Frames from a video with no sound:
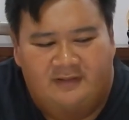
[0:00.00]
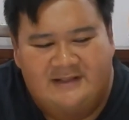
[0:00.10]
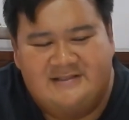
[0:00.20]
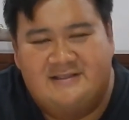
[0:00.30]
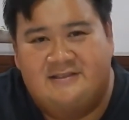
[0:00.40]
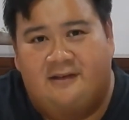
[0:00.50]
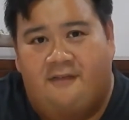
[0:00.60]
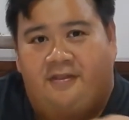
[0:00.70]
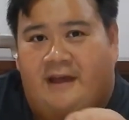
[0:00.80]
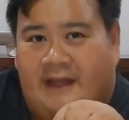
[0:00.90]
This is their
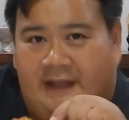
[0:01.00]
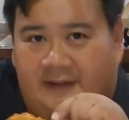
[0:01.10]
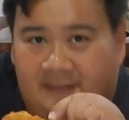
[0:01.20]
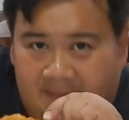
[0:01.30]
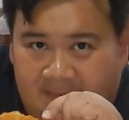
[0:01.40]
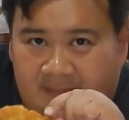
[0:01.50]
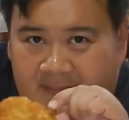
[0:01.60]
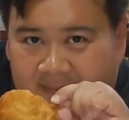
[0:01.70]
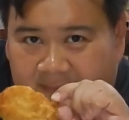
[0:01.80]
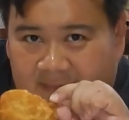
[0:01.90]
thigh.
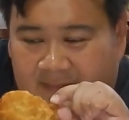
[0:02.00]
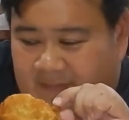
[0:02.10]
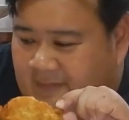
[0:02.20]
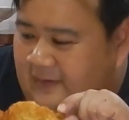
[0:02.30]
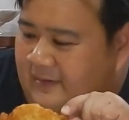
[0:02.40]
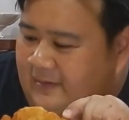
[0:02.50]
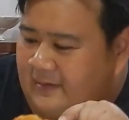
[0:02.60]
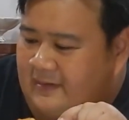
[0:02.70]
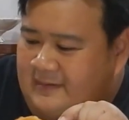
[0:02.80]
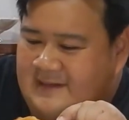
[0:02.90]
Okay?
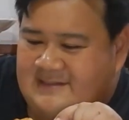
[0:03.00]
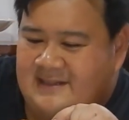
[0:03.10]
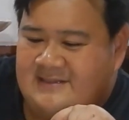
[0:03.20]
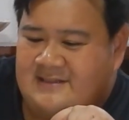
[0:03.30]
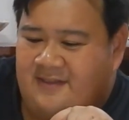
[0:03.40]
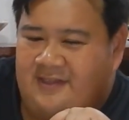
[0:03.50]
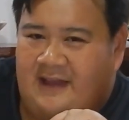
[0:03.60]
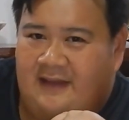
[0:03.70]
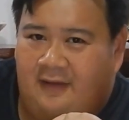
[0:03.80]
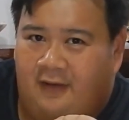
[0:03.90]
This is the
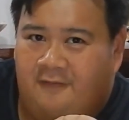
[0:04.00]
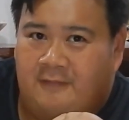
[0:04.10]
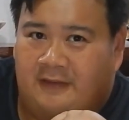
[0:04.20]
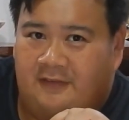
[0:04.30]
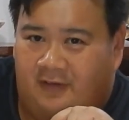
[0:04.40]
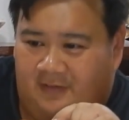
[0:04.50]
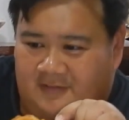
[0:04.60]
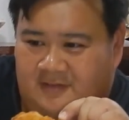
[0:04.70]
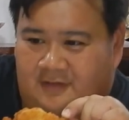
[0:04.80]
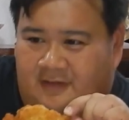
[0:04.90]
thigh of
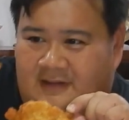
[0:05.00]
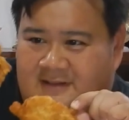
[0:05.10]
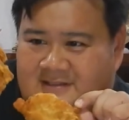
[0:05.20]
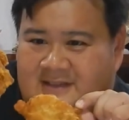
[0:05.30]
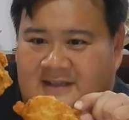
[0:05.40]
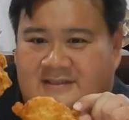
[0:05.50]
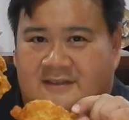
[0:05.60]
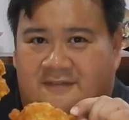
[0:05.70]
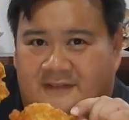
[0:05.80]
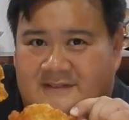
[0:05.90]
McDonald's. Look at the size
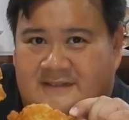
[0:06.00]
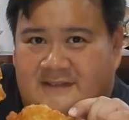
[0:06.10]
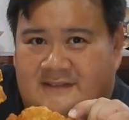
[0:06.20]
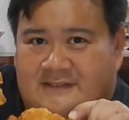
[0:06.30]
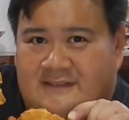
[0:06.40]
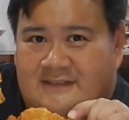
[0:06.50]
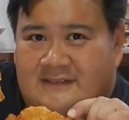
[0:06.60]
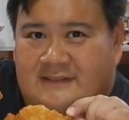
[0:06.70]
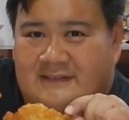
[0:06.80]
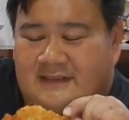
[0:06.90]
difference.
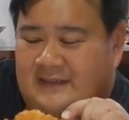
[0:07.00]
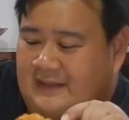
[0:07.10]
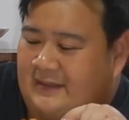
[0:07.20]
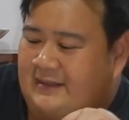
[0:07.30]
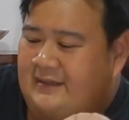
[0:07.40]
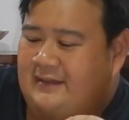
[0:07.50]
Okay?